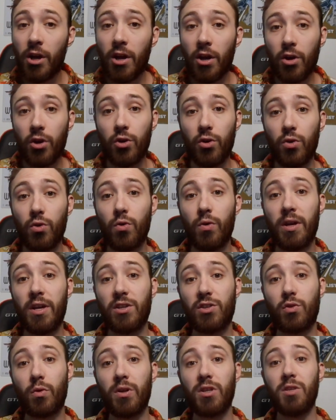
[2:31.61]
who
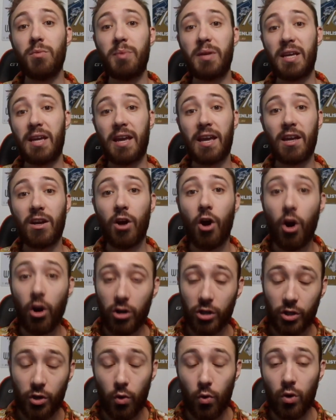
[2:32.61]
is going to be in
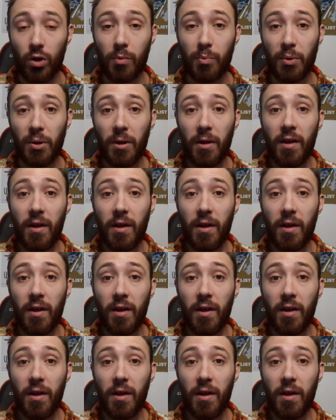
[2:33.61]
ArtCorp.